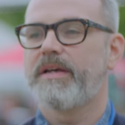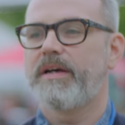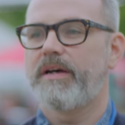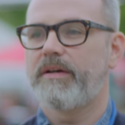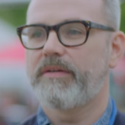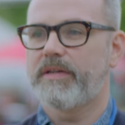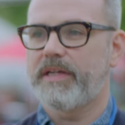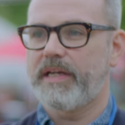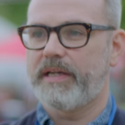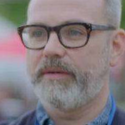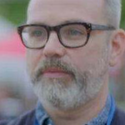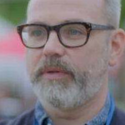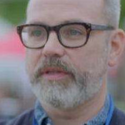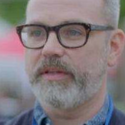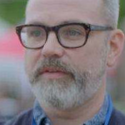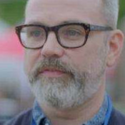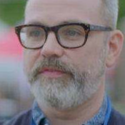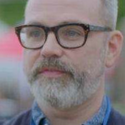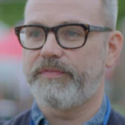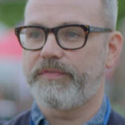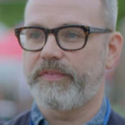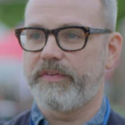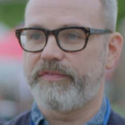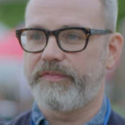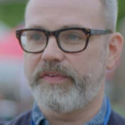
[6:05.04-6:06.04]
Okay, well,
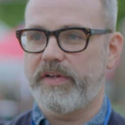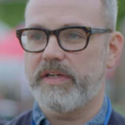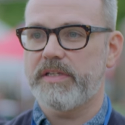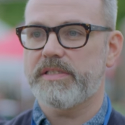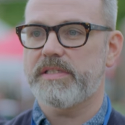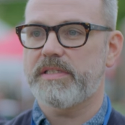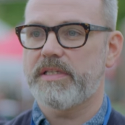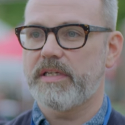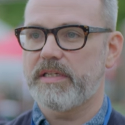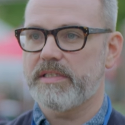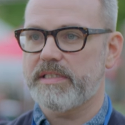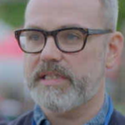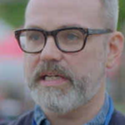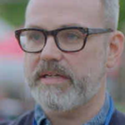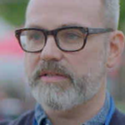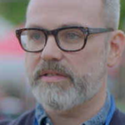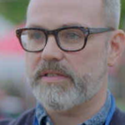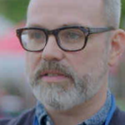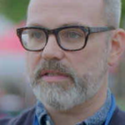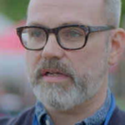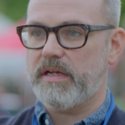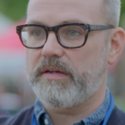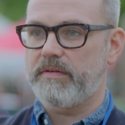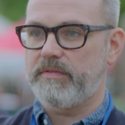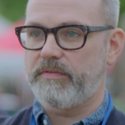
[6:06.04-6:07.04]
the first thing
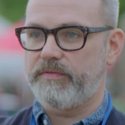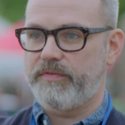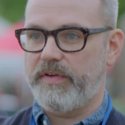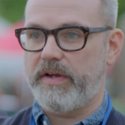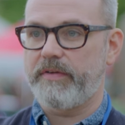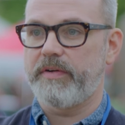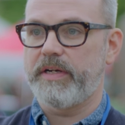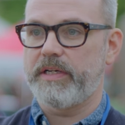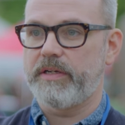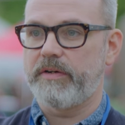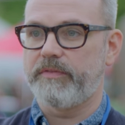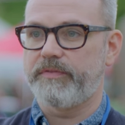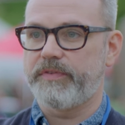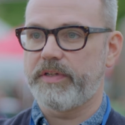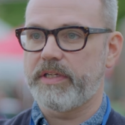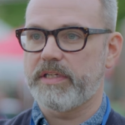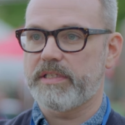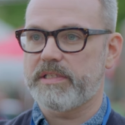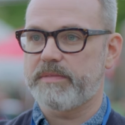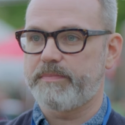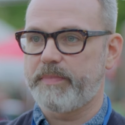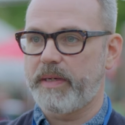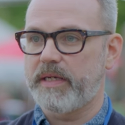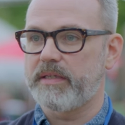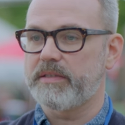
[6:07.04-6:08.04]
sounds very
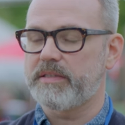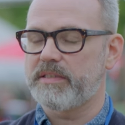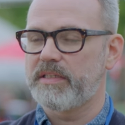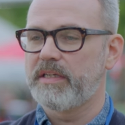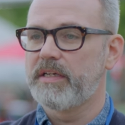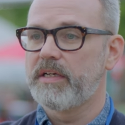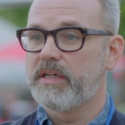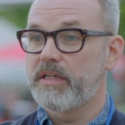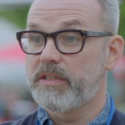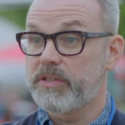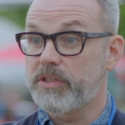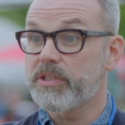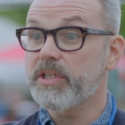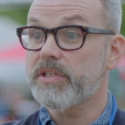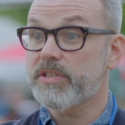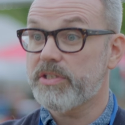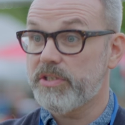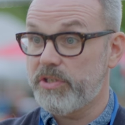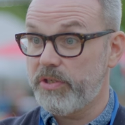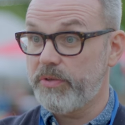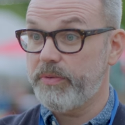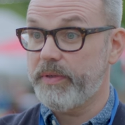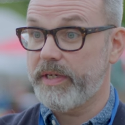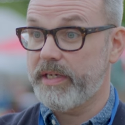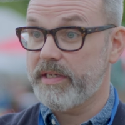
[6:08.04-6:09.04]
obvious, but just
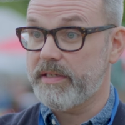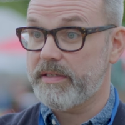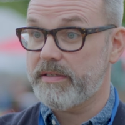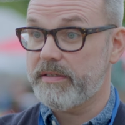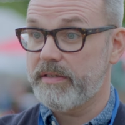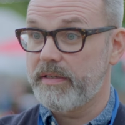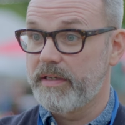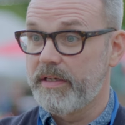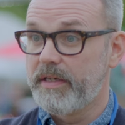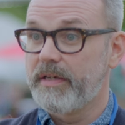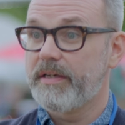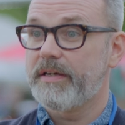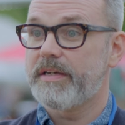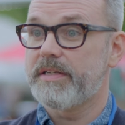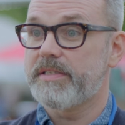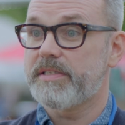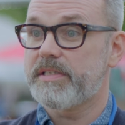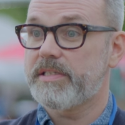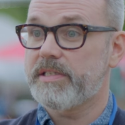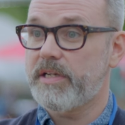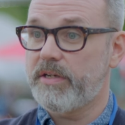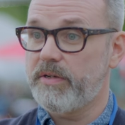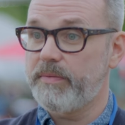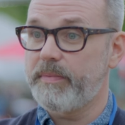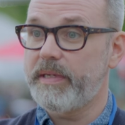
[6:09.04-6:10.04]
do it. Because
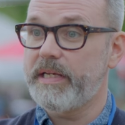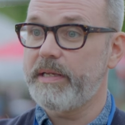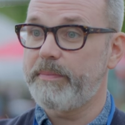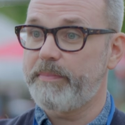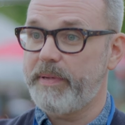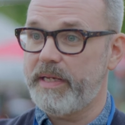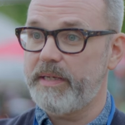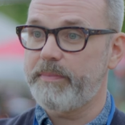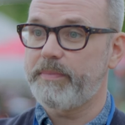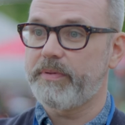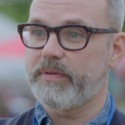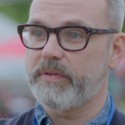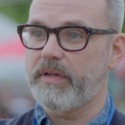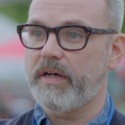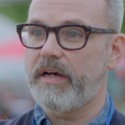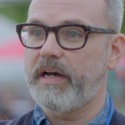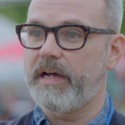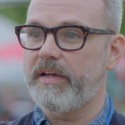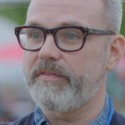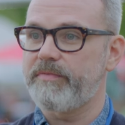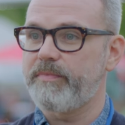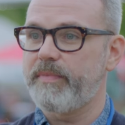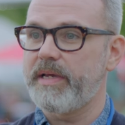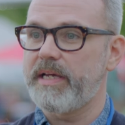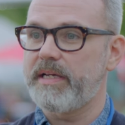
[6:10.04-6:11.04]
so many people that
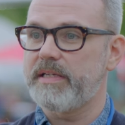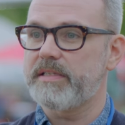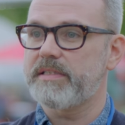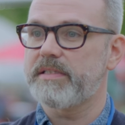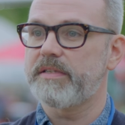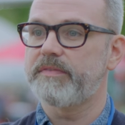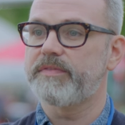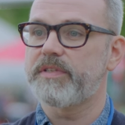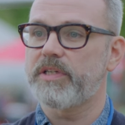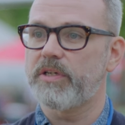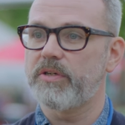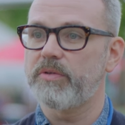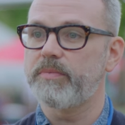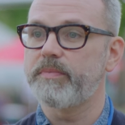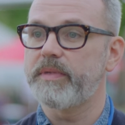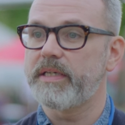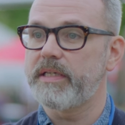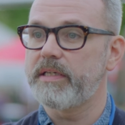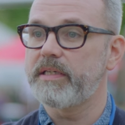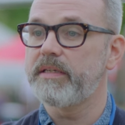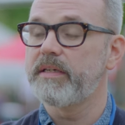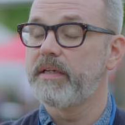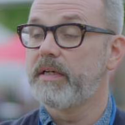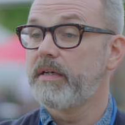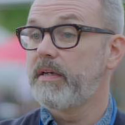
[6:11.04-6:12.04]
I've met have told
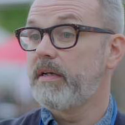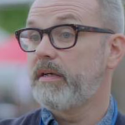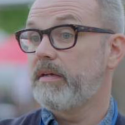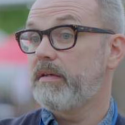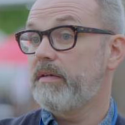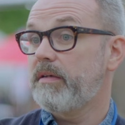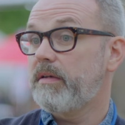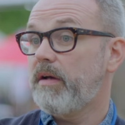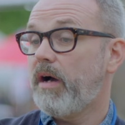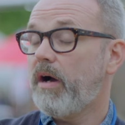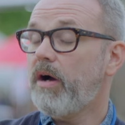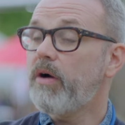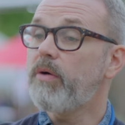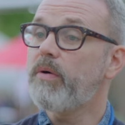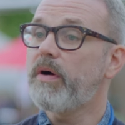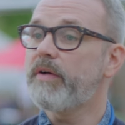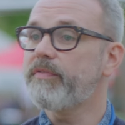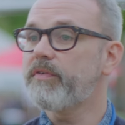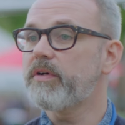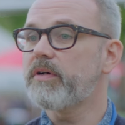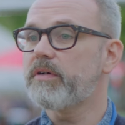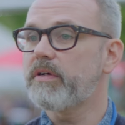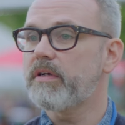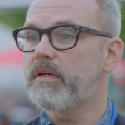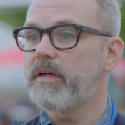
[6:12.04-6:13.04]
me, oh,
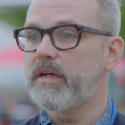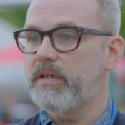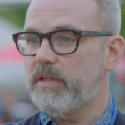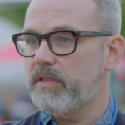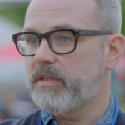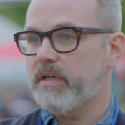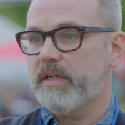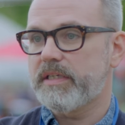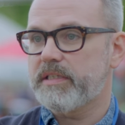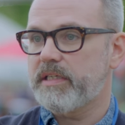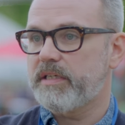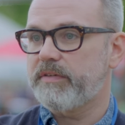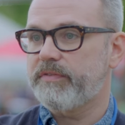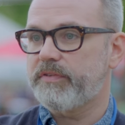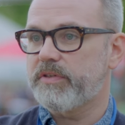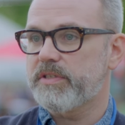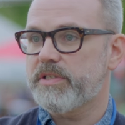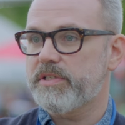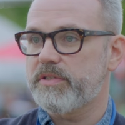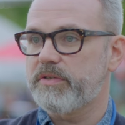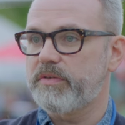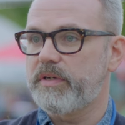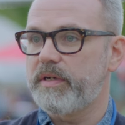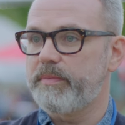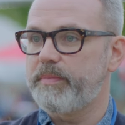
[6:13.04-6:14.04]
I've got a good idea for a
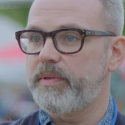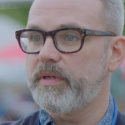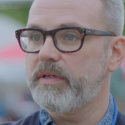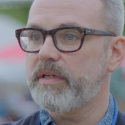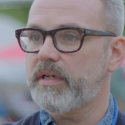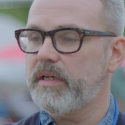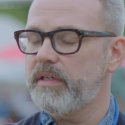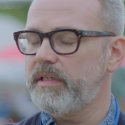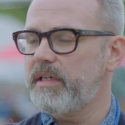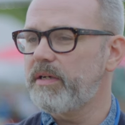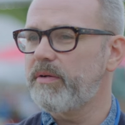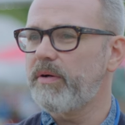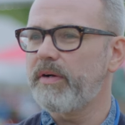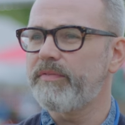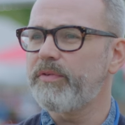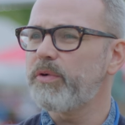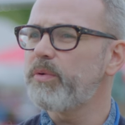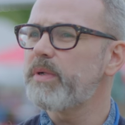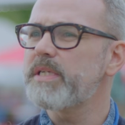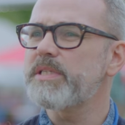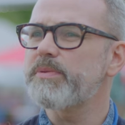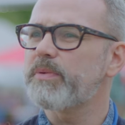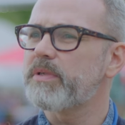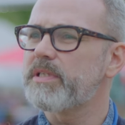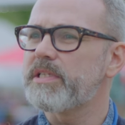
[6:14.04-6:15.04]
storybook. You know, I've
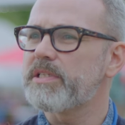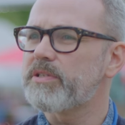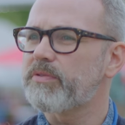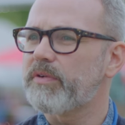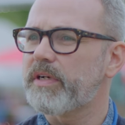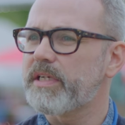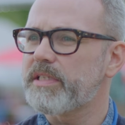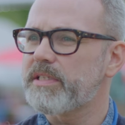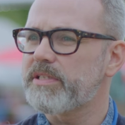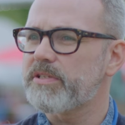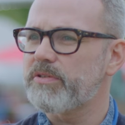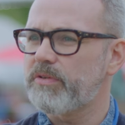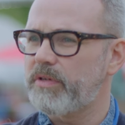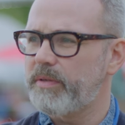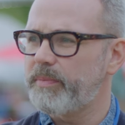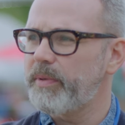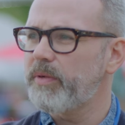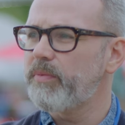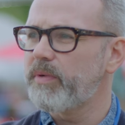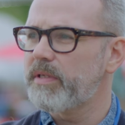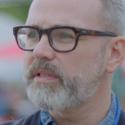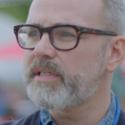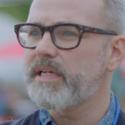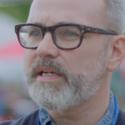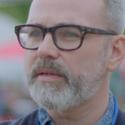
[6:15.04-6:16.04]
always wanted to write a storybook.
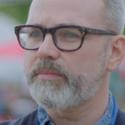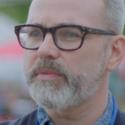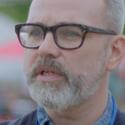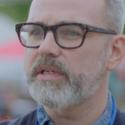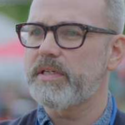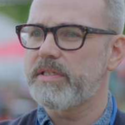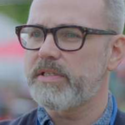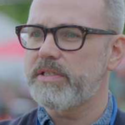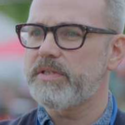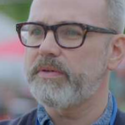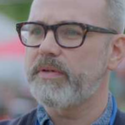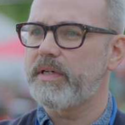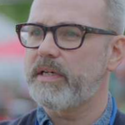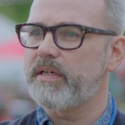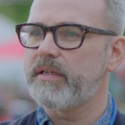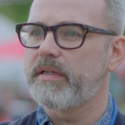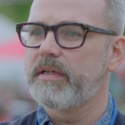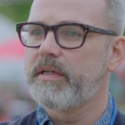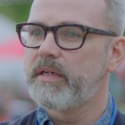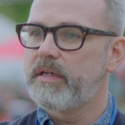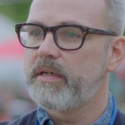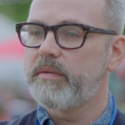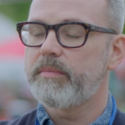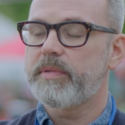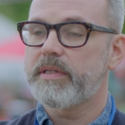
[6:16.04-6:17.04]
One day I'm going to do it.
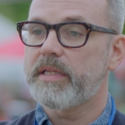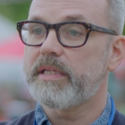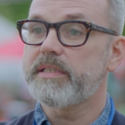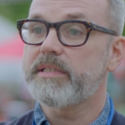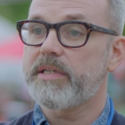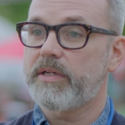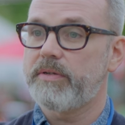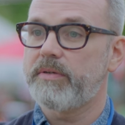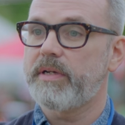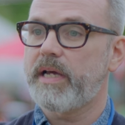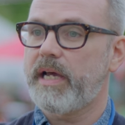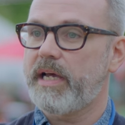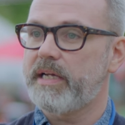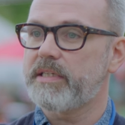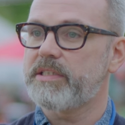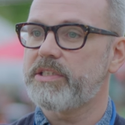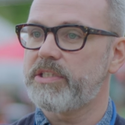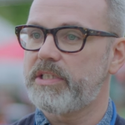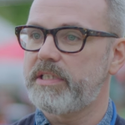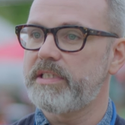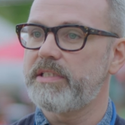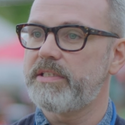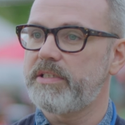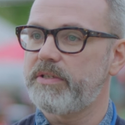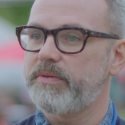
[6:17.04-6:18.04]
But they don't
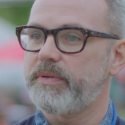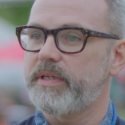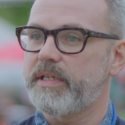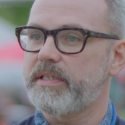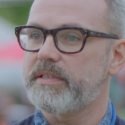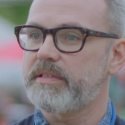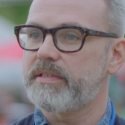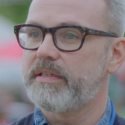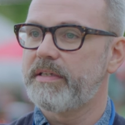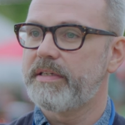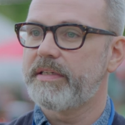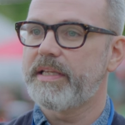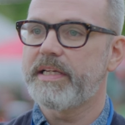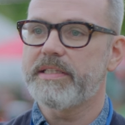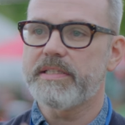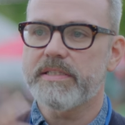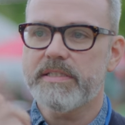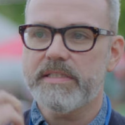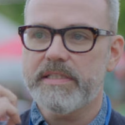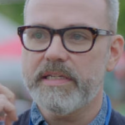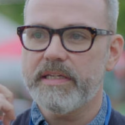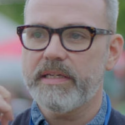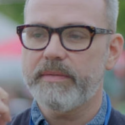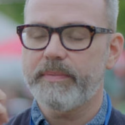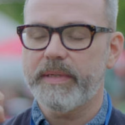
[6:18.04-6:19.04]
actually do it. They
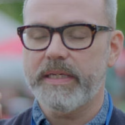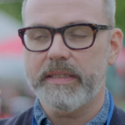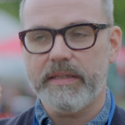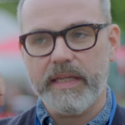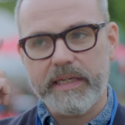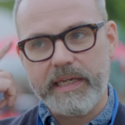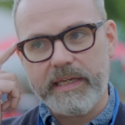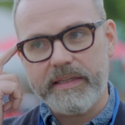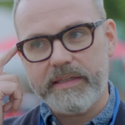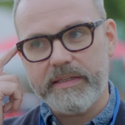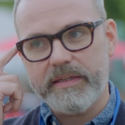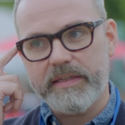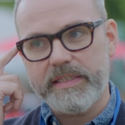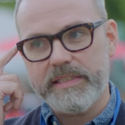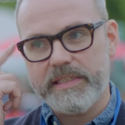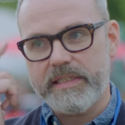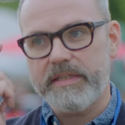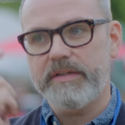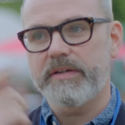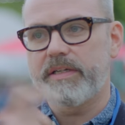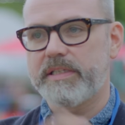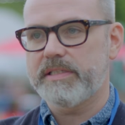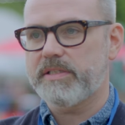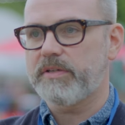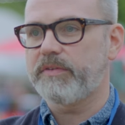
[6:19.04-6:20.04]
just think of it. They get the
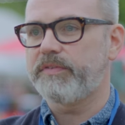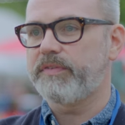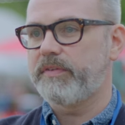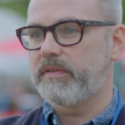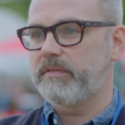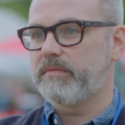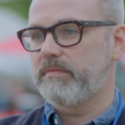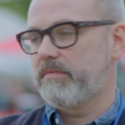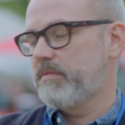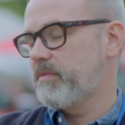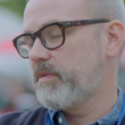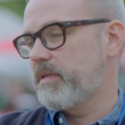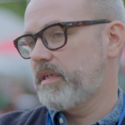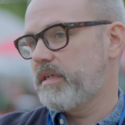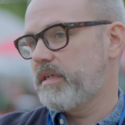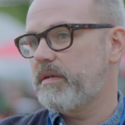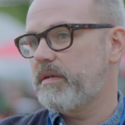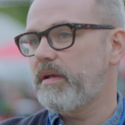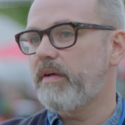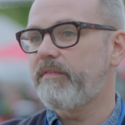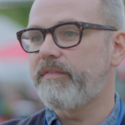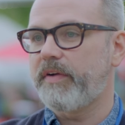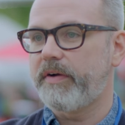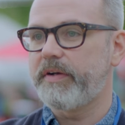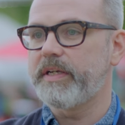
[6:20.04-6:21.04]
idea, and it's often
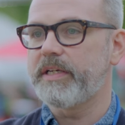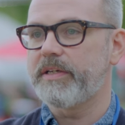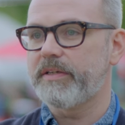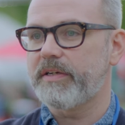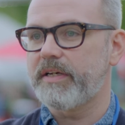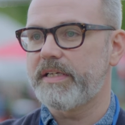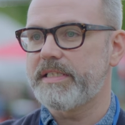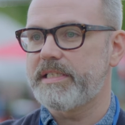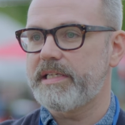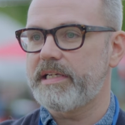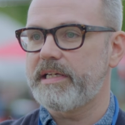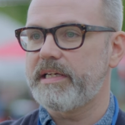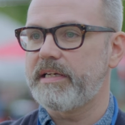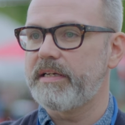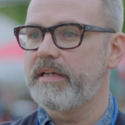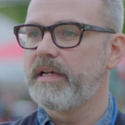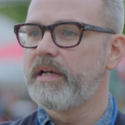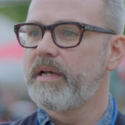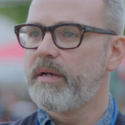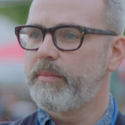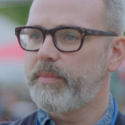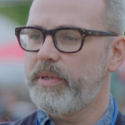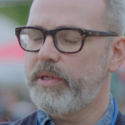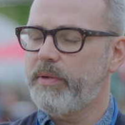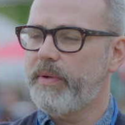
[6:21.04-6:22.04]
a very good idea.
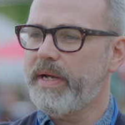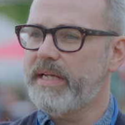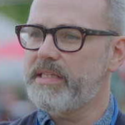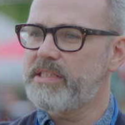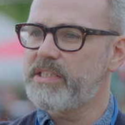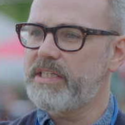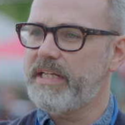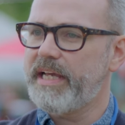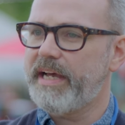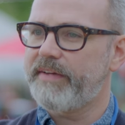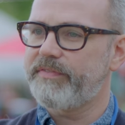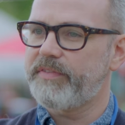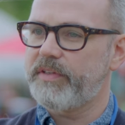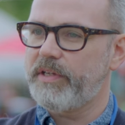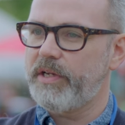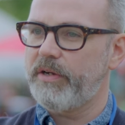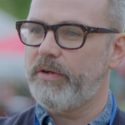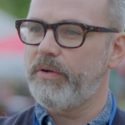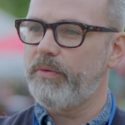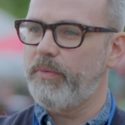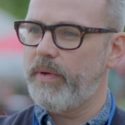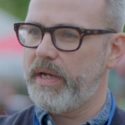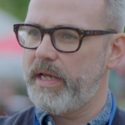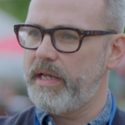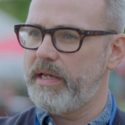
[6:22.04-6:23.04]
But you actually have to
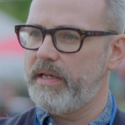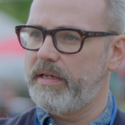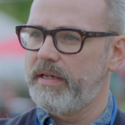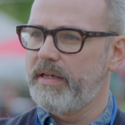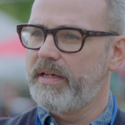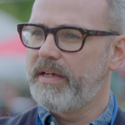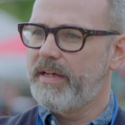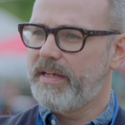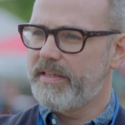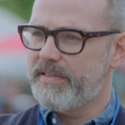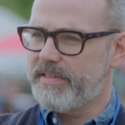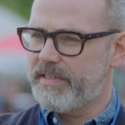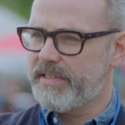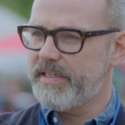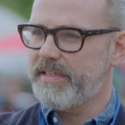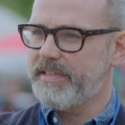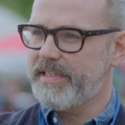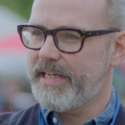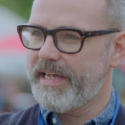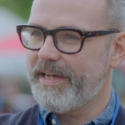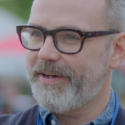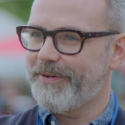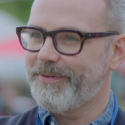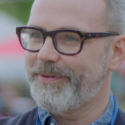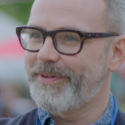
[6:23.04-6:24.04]
go away and sit
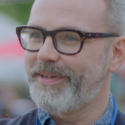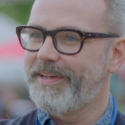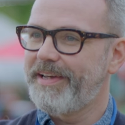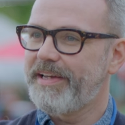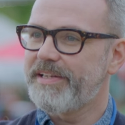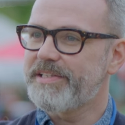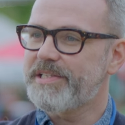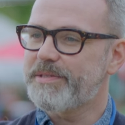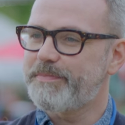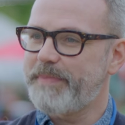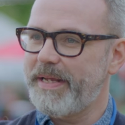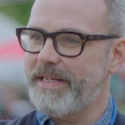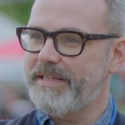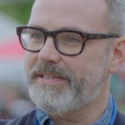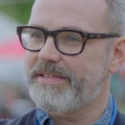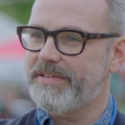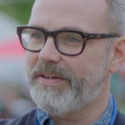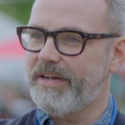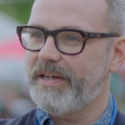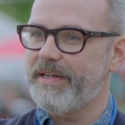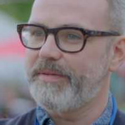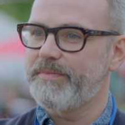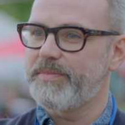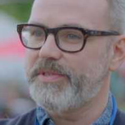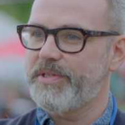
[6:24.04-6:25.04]
down and spend
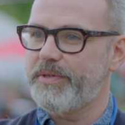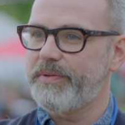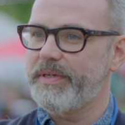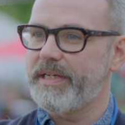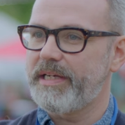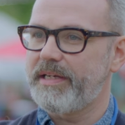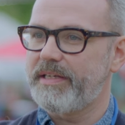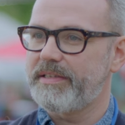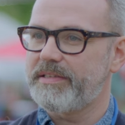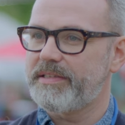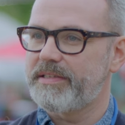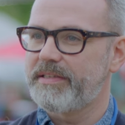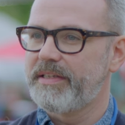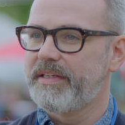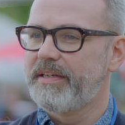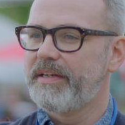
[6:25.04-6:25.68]
time doing it.